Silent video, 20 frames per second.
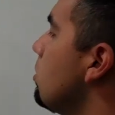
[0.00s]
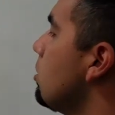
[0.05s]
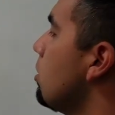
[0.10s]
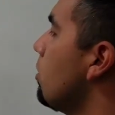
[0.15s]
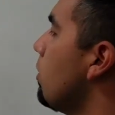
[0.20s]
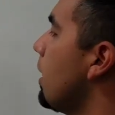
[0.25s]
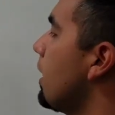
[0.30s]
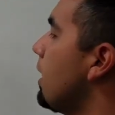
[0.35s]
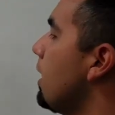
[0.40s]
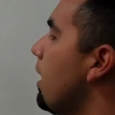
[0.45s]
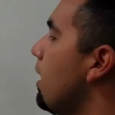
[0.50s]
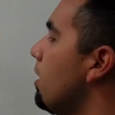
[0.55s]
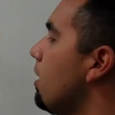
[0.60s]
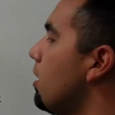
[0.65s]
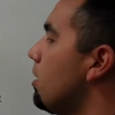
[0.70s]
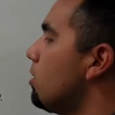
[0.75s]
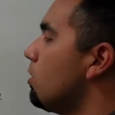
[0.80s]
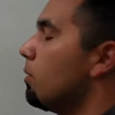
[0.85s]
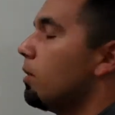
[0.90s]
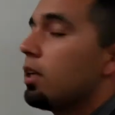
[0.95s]
so I
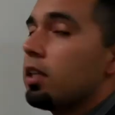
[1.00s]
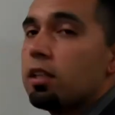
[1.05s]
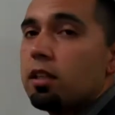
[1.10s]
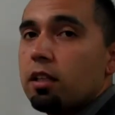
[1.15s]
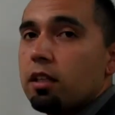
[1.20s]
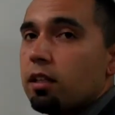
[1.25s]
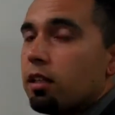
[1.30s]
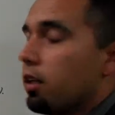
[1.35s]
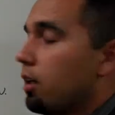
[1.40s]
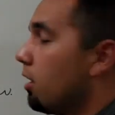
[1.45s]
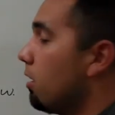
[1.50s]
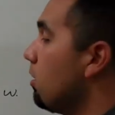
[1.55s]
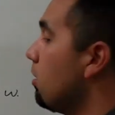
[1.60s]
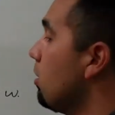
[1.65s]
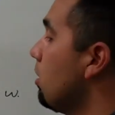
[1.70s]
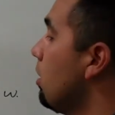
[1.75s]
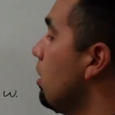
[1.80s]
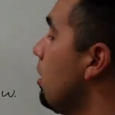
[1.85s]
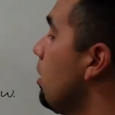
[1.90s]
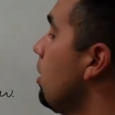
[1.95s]
cannot do anything there.
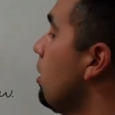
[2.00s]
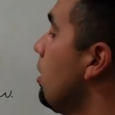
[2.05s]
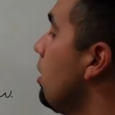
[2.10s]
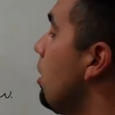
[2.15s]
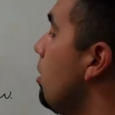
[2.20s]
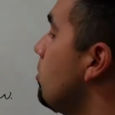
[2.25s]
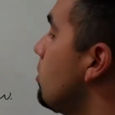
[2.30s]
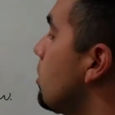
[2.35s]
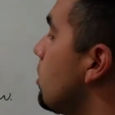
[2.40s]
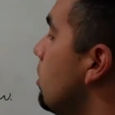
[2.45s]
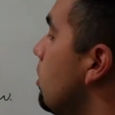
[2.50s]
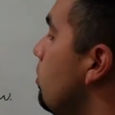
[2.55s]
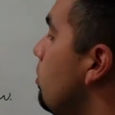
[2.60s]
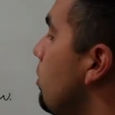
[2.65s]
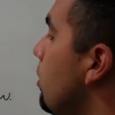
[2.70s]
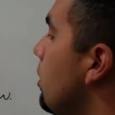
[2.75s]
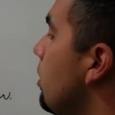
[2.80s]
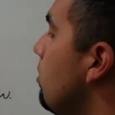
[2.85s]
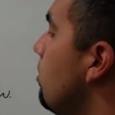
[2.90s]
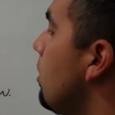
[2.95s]
I'm just going to
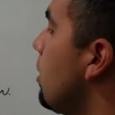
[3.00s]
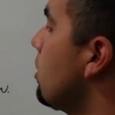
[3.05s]
put them